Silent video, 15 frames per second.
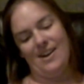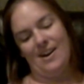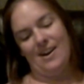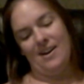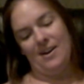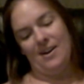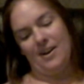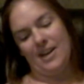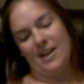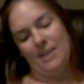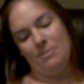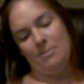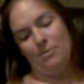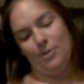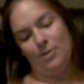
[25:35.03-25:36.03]

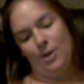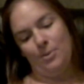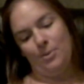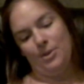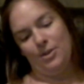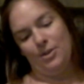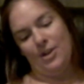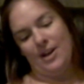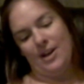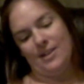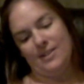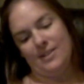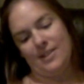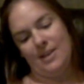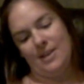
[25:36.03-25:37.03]
Keep it flowing, you
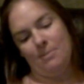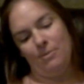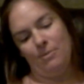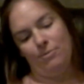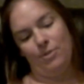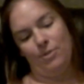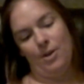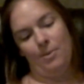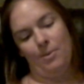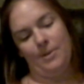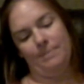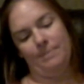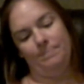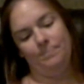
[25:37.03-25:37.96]
guys. Keep it flowing.